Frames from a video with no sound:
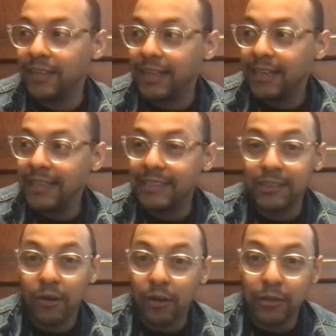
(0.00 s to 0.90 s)
this
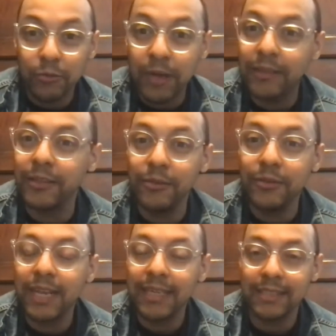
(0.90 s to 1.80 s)
is all throughout the New
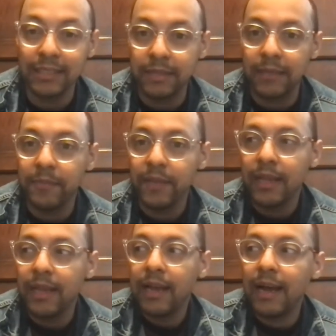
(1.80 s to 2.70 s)
Testament,
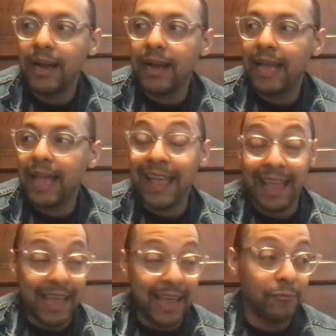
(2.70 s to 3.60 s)

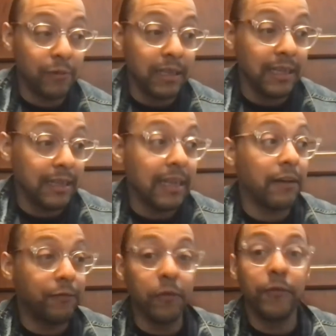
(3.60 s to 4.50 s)
and really
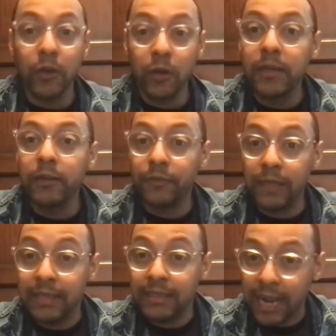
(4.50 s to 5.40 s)
a fulfillment of
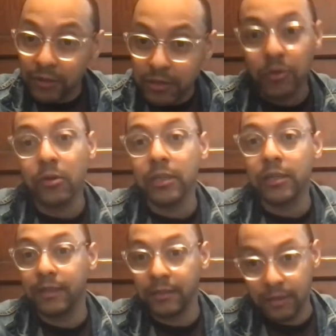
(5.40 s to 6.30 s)
the entire story
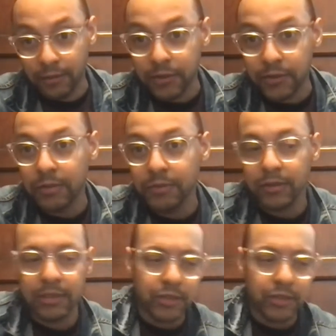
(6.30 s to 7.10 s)
of the scriptures.